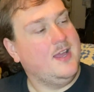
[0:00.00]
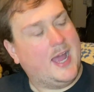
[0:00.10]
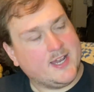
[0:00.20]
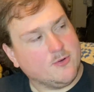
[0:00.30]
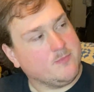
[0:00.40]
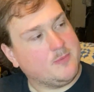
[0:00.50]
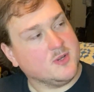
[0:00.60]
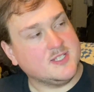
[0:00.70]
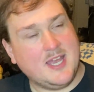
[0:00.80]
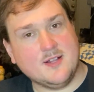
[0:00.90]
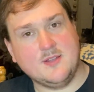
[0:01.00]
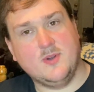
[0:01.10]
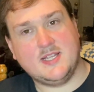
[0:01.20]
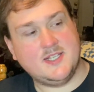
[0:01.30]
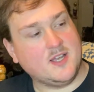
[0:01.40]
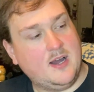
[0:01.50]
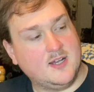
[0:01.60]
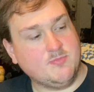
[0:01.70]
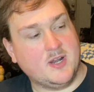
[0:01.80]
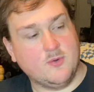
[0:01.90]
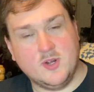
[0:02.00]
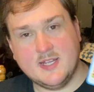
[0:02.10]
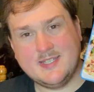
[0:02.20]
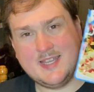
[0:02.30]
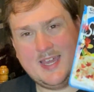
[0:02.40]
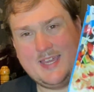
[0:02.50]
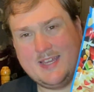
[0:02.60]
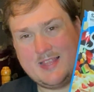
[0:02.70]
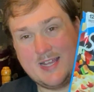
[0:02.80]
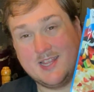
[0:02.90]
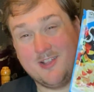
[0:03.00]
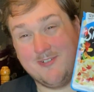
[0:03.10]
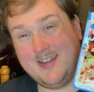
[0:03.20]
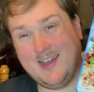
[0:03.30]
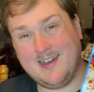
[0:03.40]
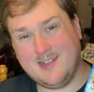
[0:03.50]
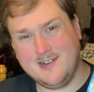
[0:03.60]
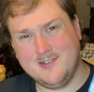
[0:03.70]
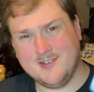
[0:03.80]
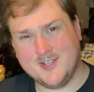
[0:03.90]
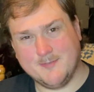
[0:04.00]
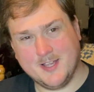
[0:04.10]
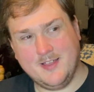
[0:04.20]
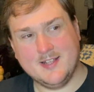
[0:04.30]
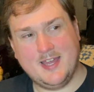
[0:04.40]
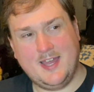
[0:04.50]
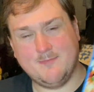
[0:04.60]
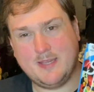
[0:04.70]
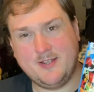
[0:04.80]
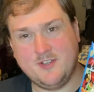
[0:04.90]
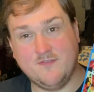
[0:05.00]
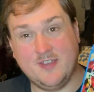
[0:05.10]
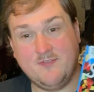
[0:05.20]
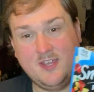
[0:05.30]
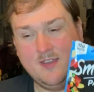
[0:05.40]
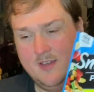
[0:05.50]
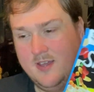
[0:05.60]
I don't remember exactly what these cost, but I want to say like $3 or something like that, maybe $2.50.